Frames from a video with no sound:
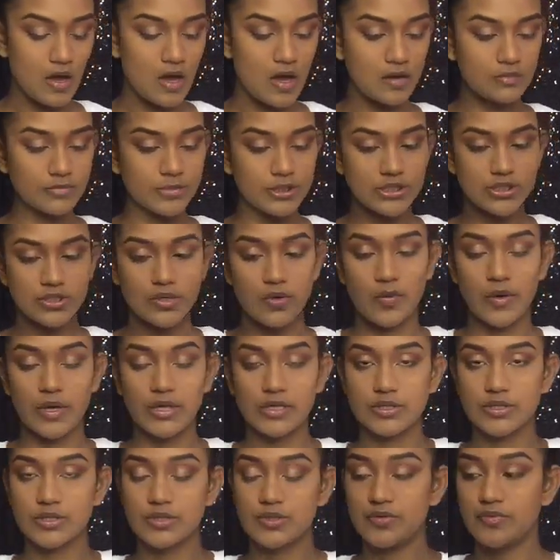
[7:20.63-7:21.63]
And I'm just
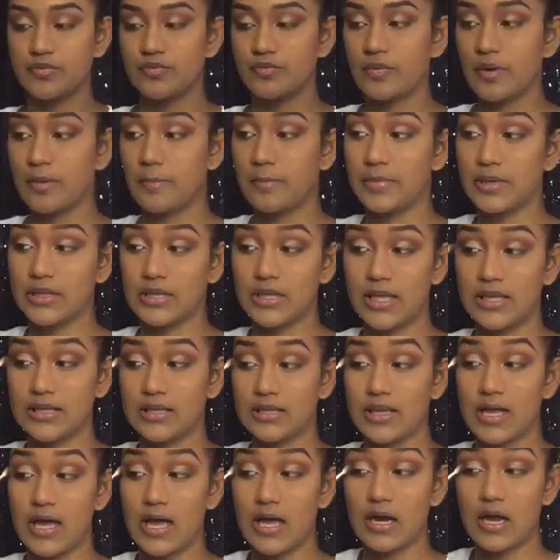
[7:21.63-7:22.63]
going to
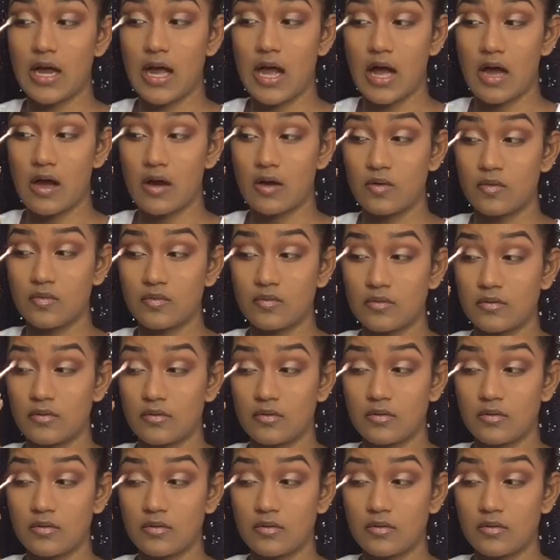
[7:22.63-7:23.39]
blend that out.